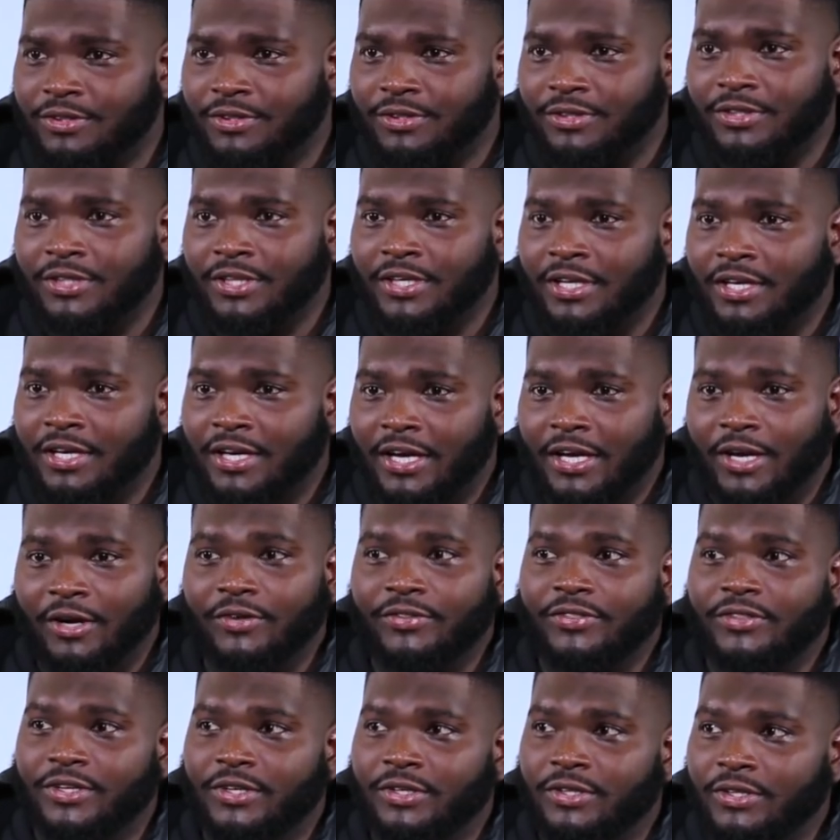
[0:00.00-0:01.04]
or
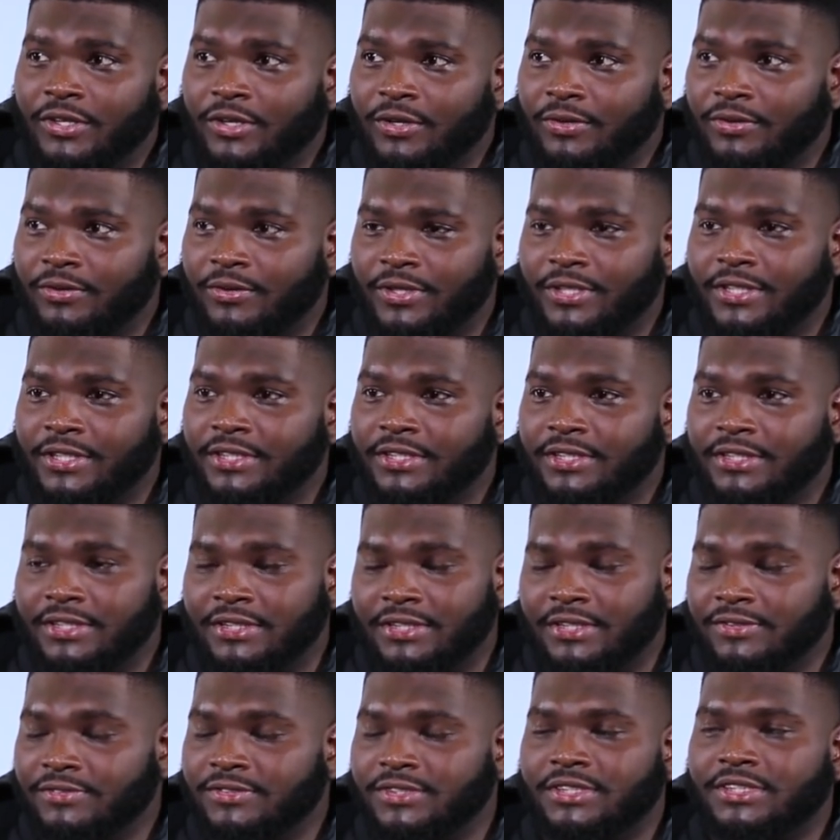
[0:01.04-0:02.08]
healthy, you know, he
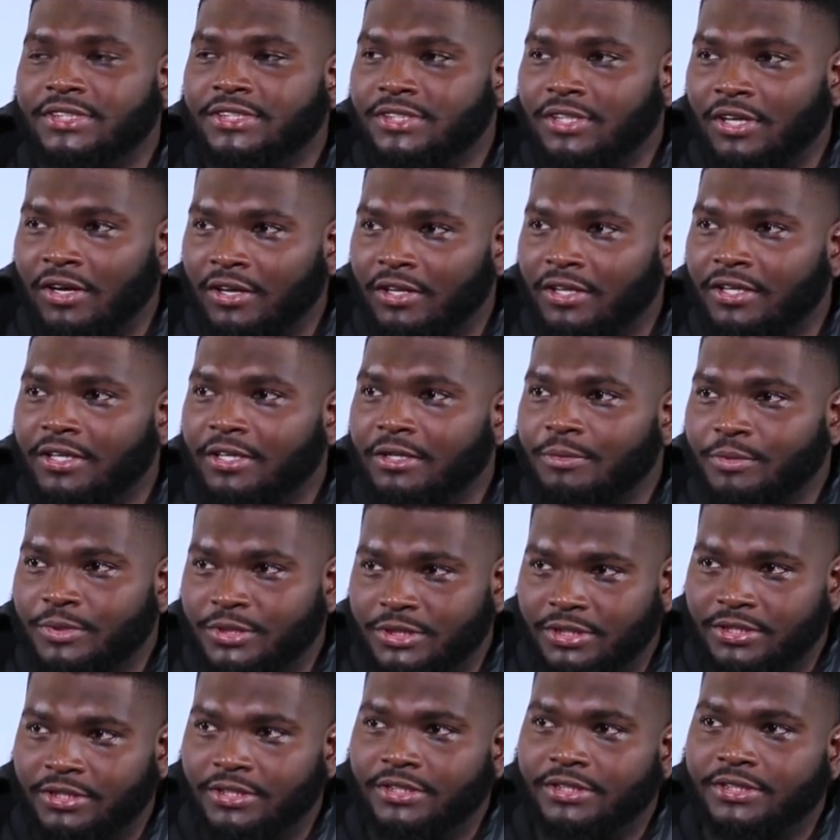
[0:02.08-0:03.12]
gives it his all
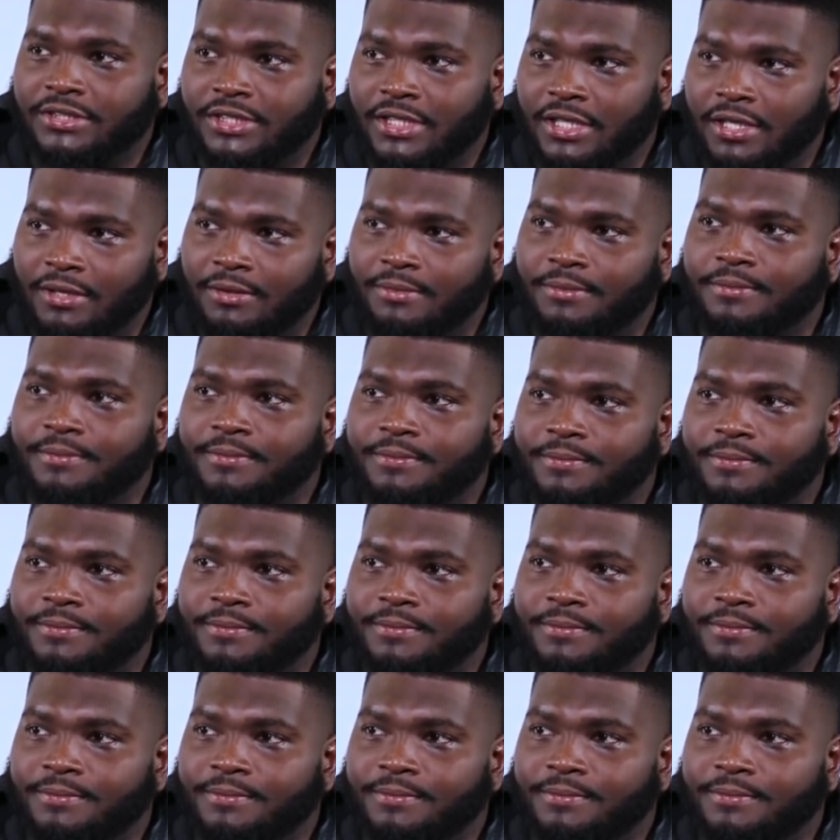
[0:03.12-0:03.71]
100% of the time.